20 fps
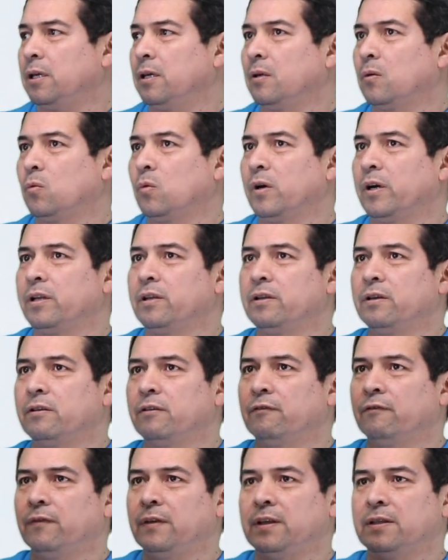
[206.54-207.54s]
L1
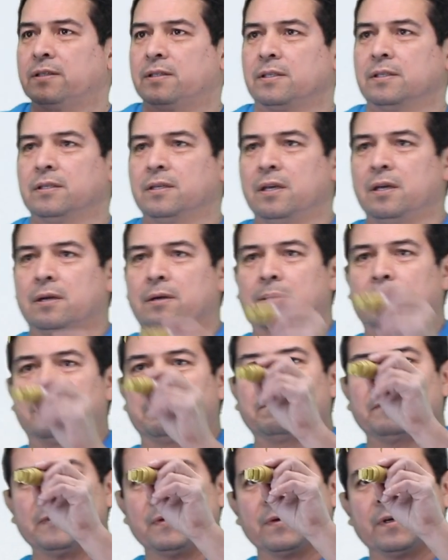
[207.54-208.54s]
feeds this here.
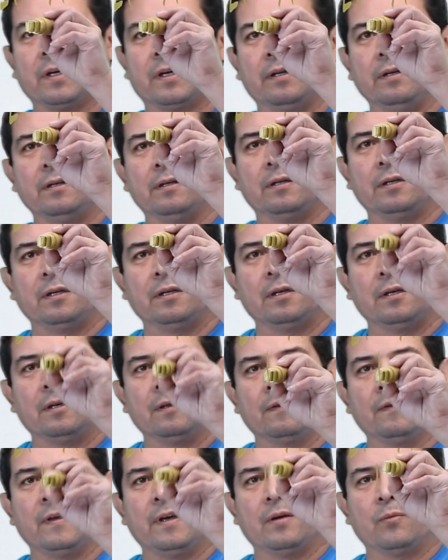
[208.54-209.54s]
Okay.
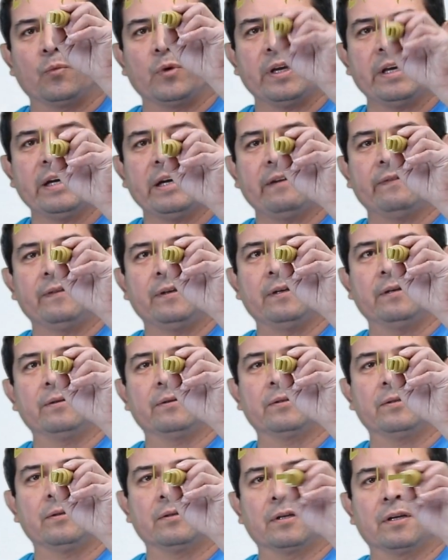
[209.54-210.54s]
Then we have the
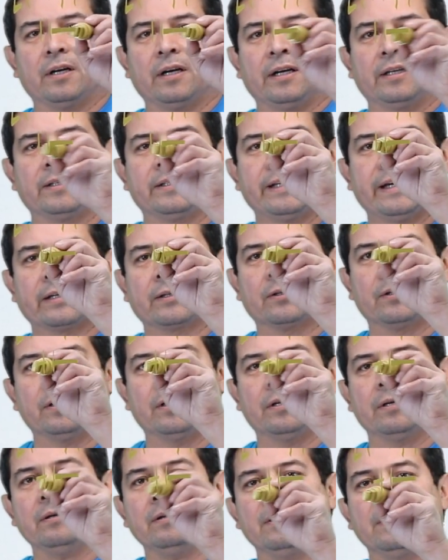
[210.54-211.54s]
other contactor
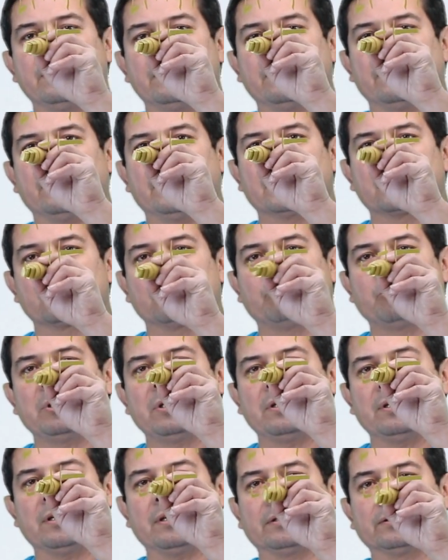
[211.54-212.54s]
here. This would
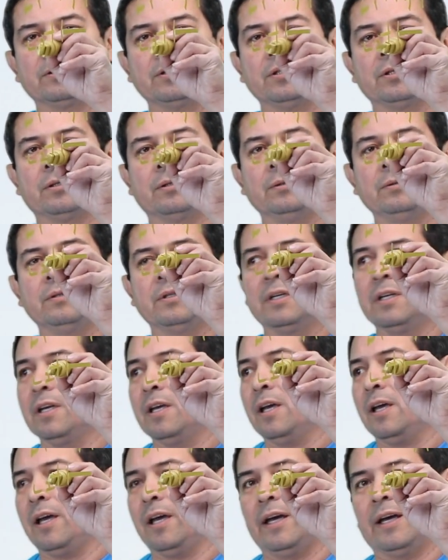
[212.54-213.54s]
be L2.
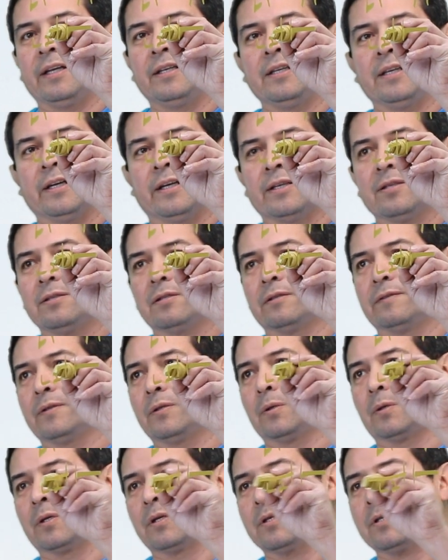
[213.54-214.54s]
And yes, of
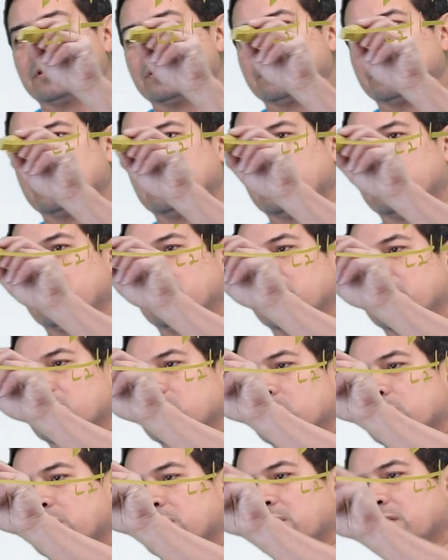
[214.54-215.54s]
course,
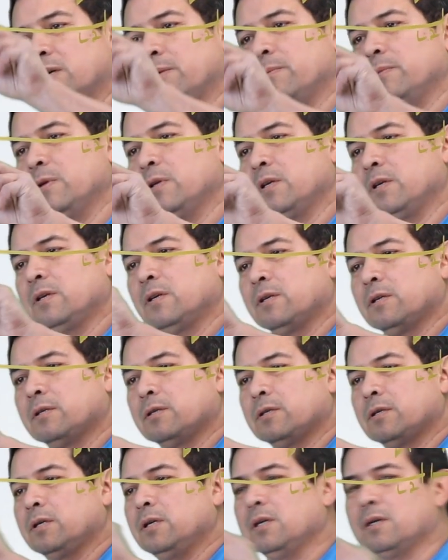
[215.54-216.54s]
this would come
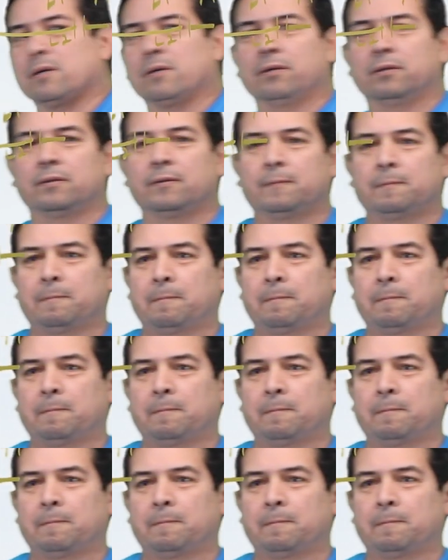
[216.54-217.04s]
to here.